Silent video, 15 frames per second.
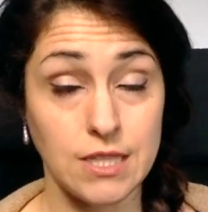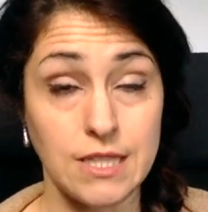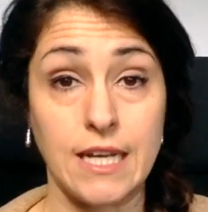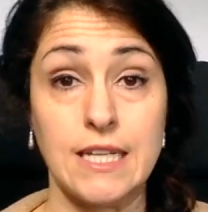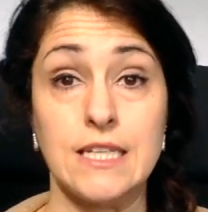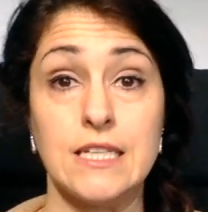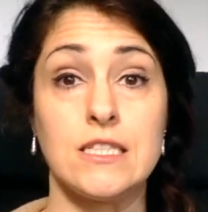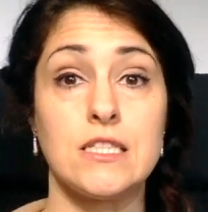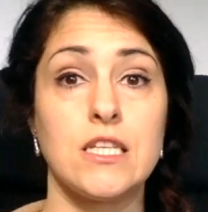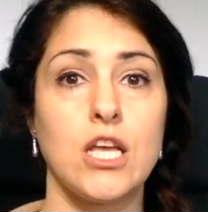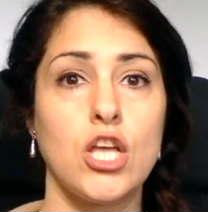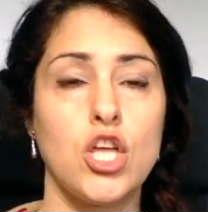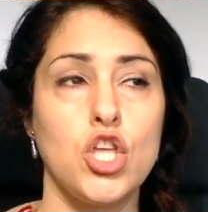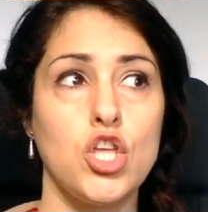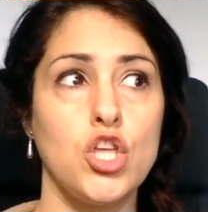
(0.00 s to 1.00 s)
That is,
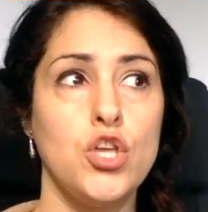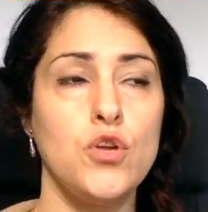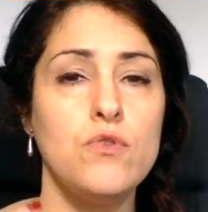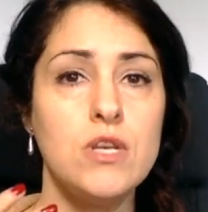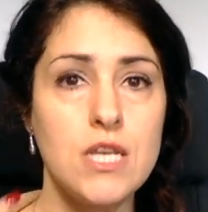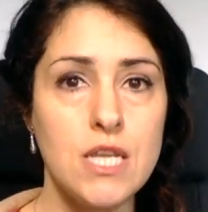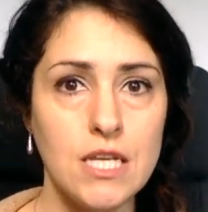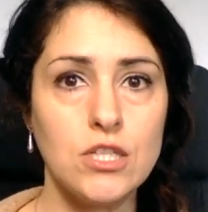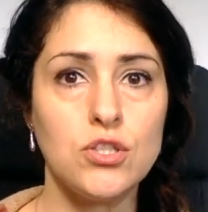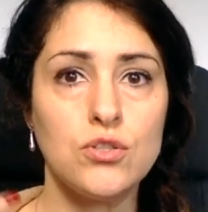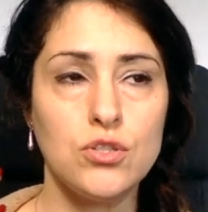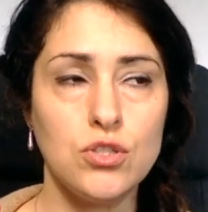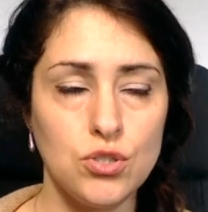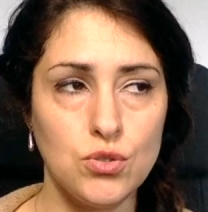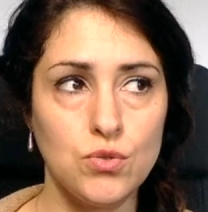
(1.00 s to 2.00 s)
you need
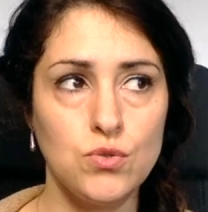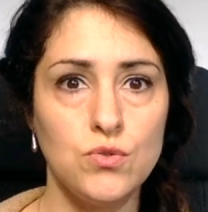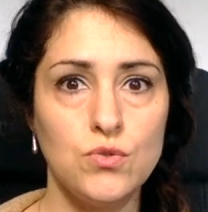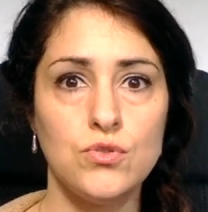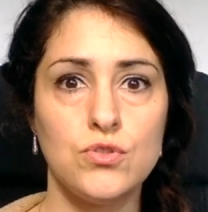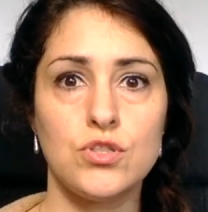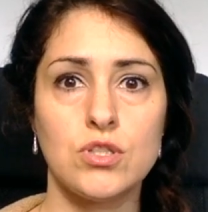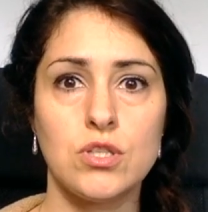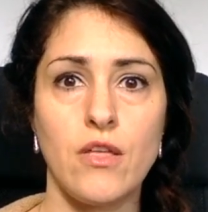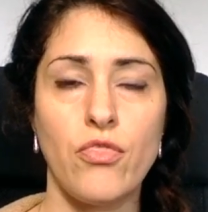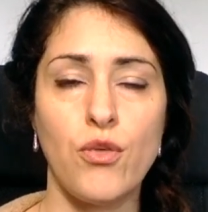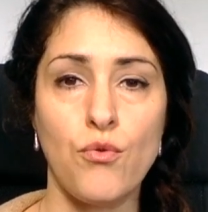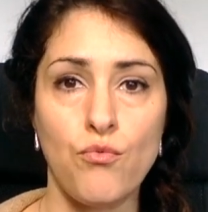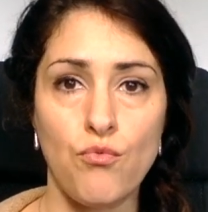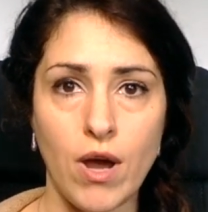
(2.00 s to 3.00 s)
to use
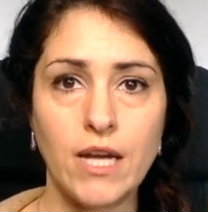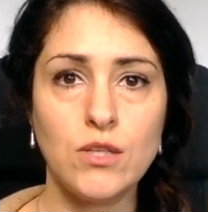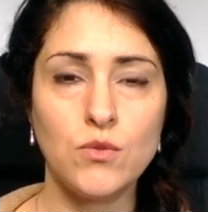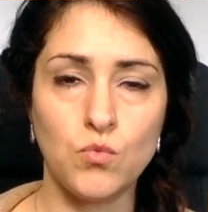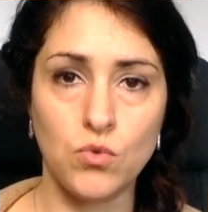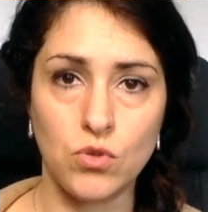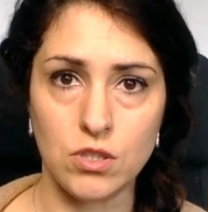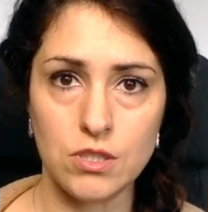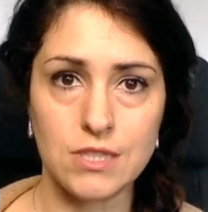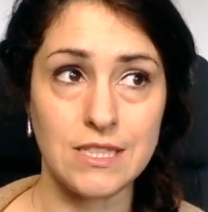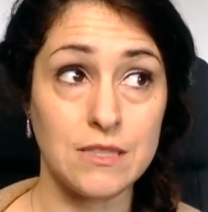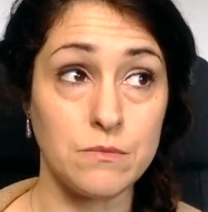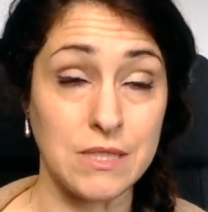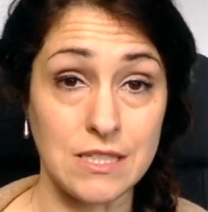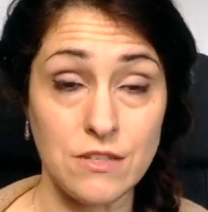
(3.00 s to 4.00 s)
the right words, the
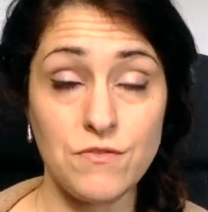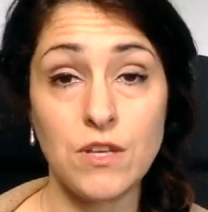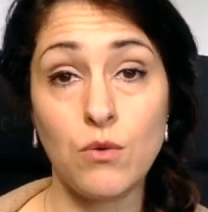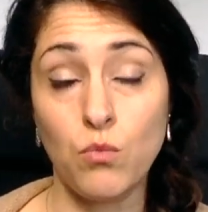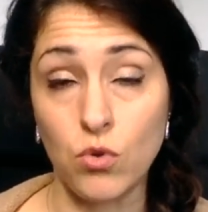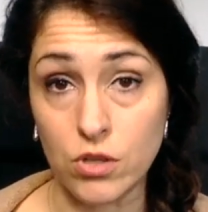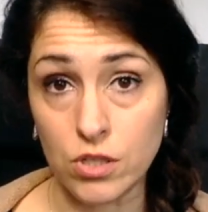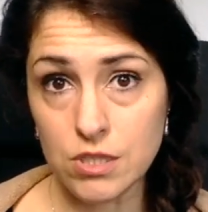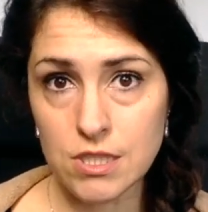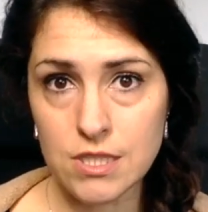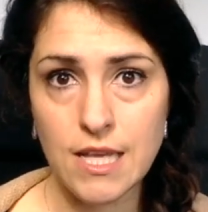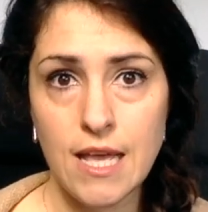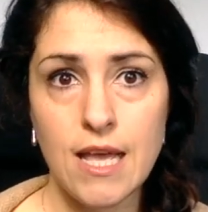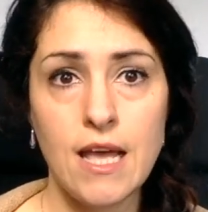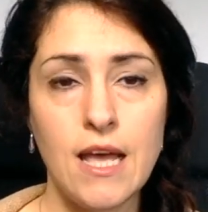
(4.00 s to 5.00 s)
specific words,
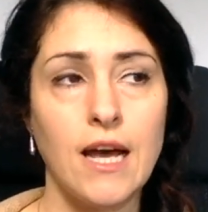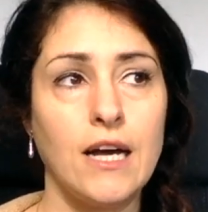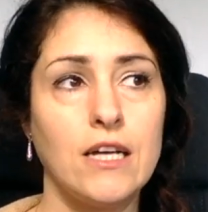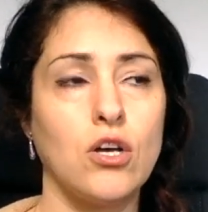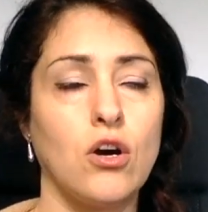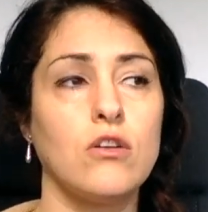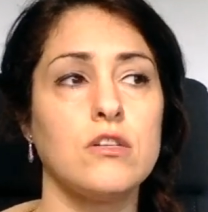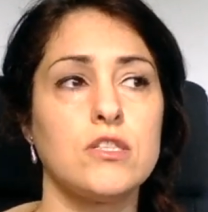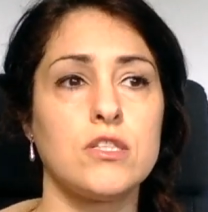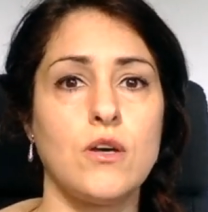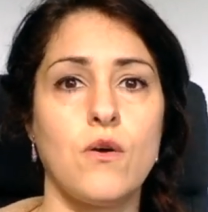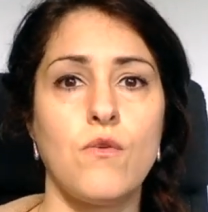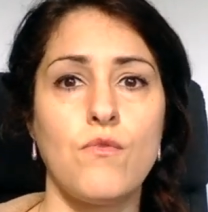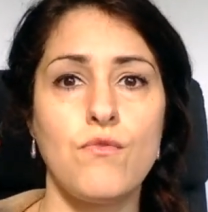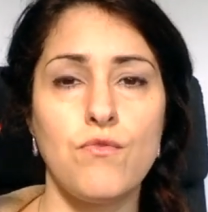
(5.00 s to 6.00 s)
and
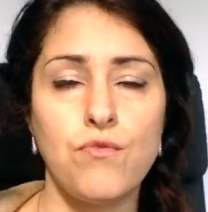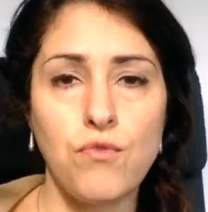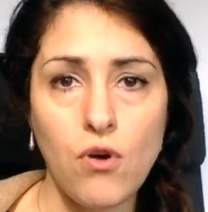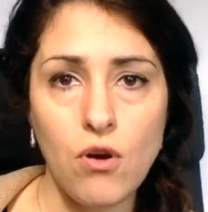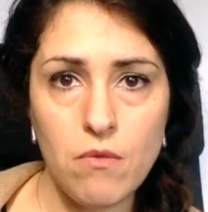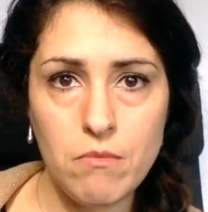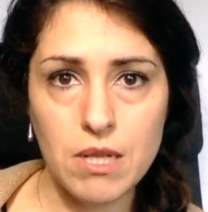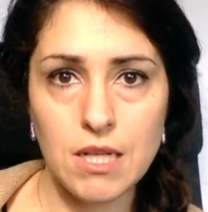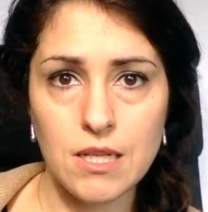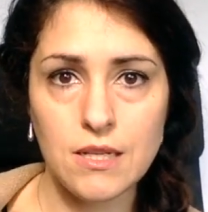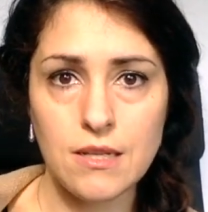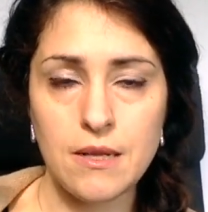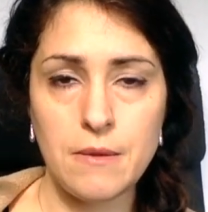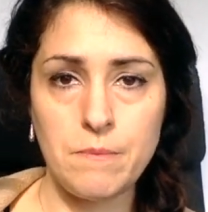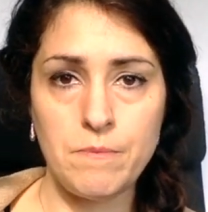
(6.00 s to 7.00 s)
also
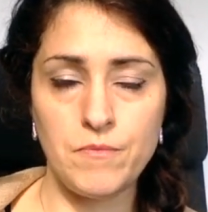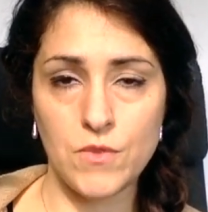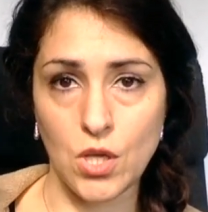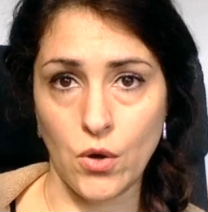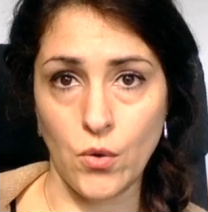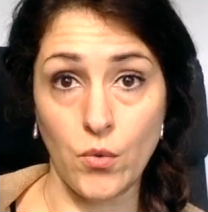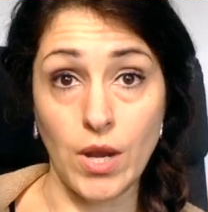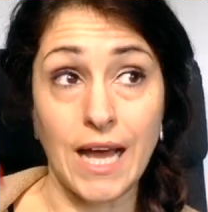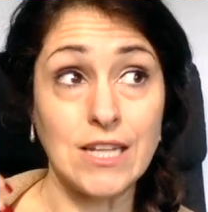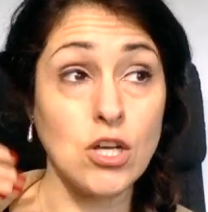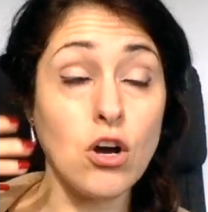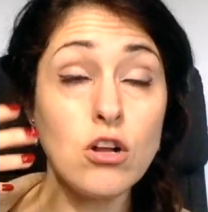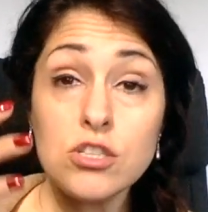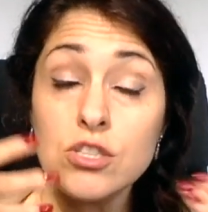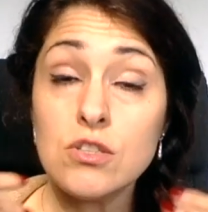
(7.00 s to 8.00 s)
formal tone. And
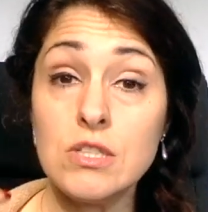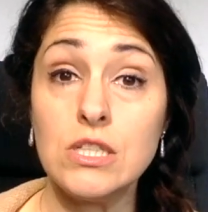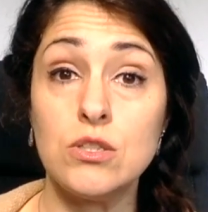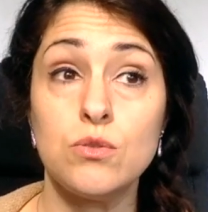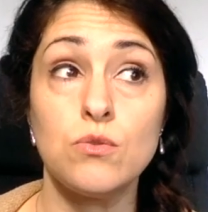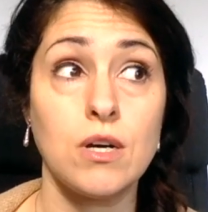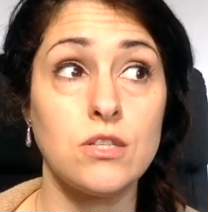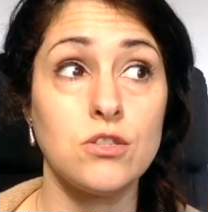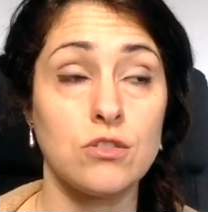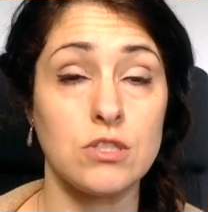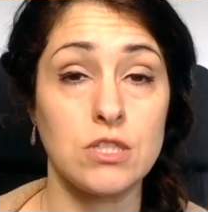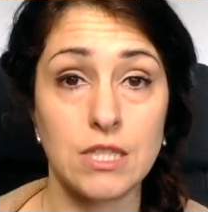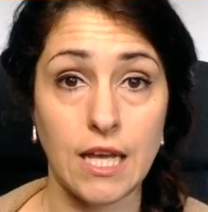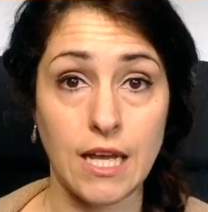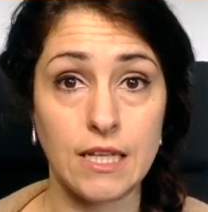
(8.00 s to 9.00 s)
also you need to
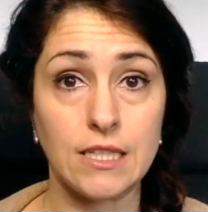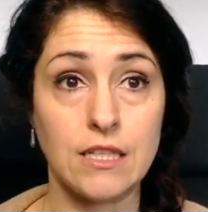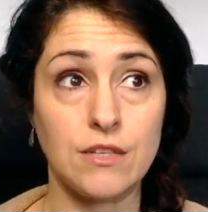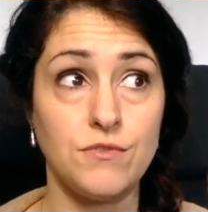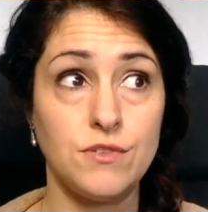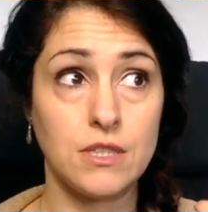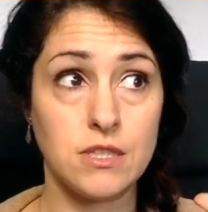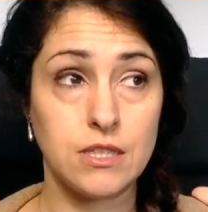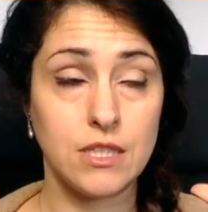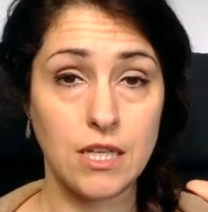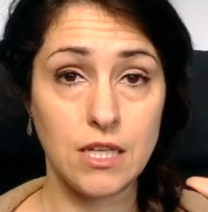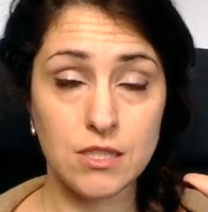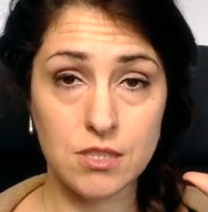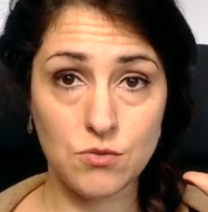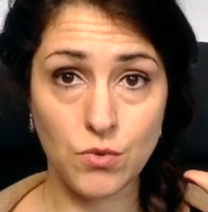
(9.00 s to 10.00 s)
understand if it
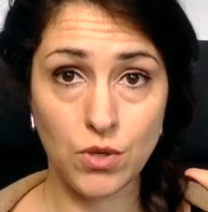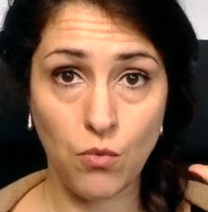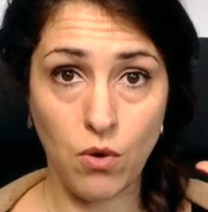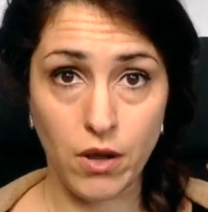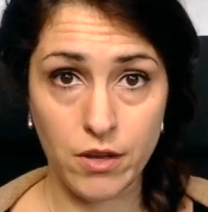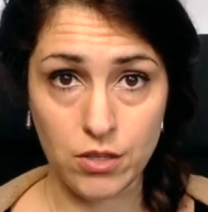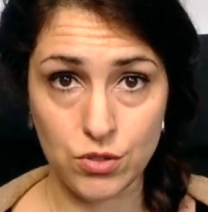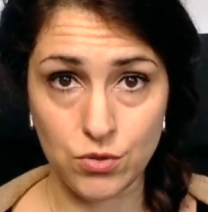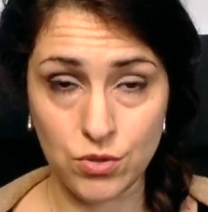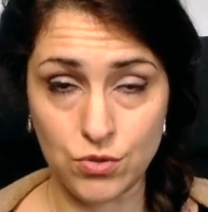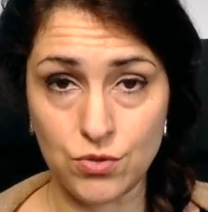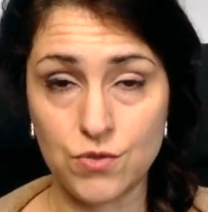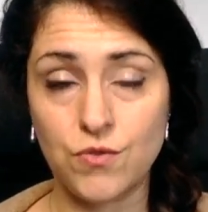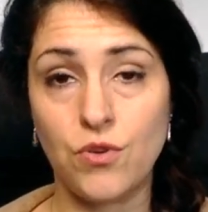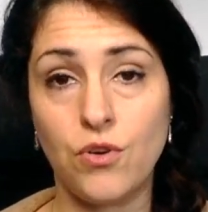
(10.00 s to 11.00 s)
is required to
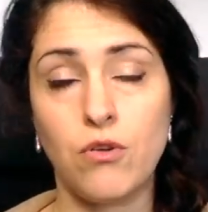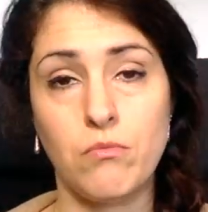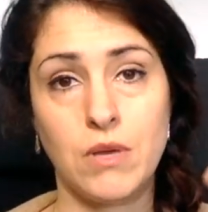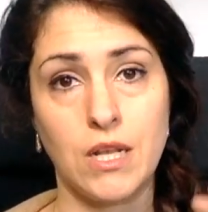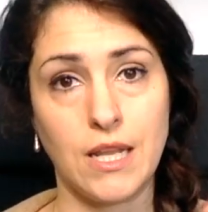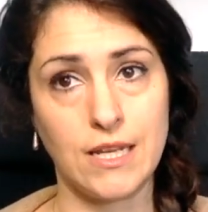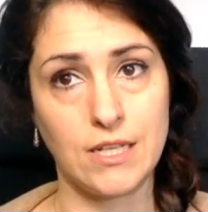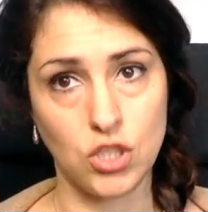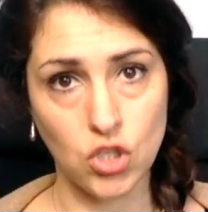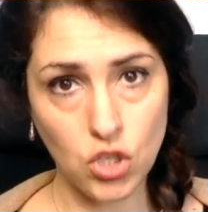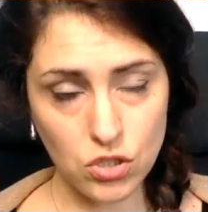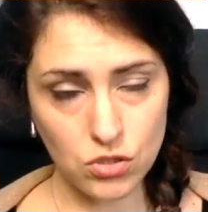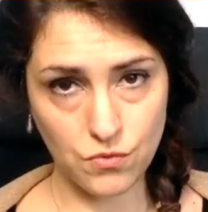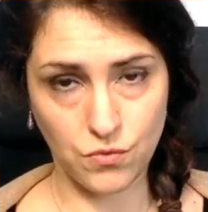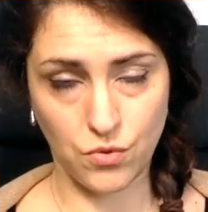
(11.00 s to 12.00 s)
use formal and
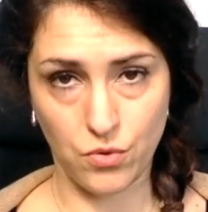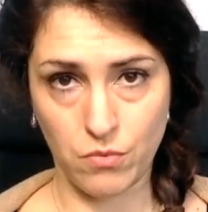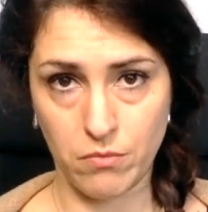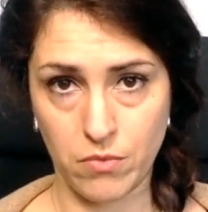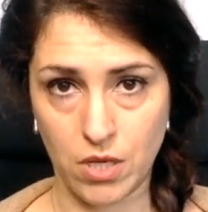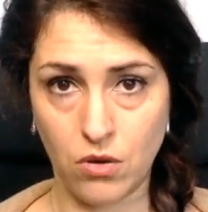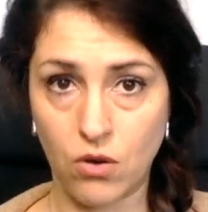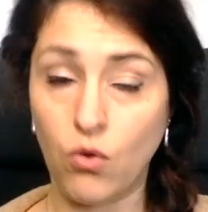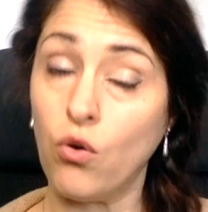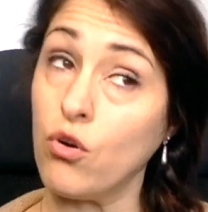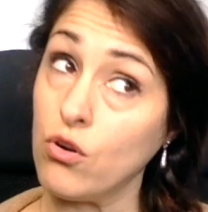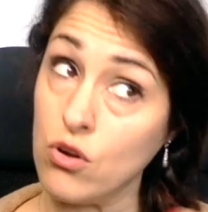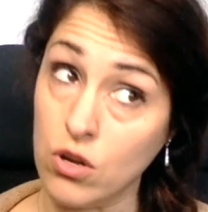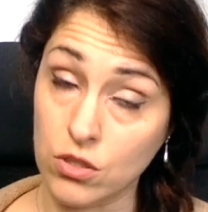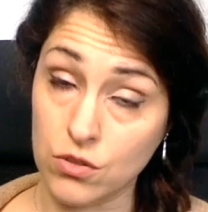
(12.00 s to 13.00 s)
not formal,
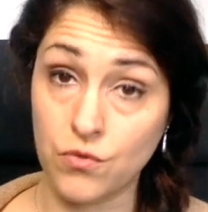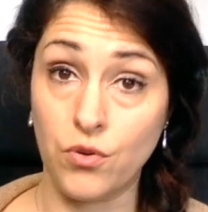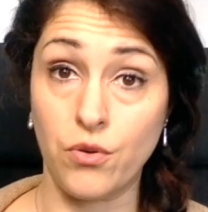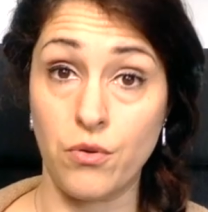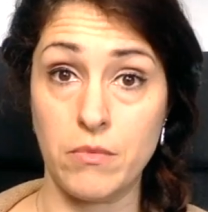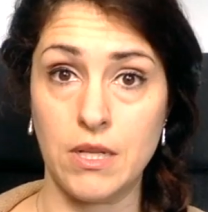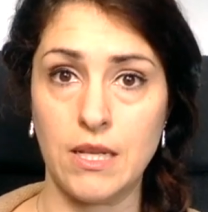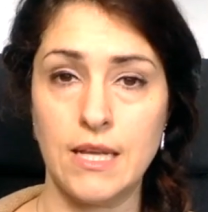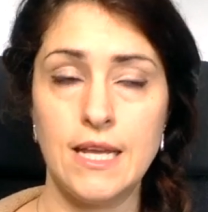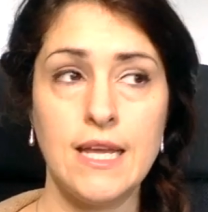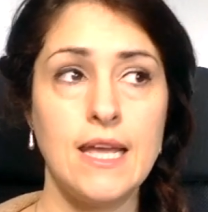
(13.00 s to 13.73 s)
or not formal,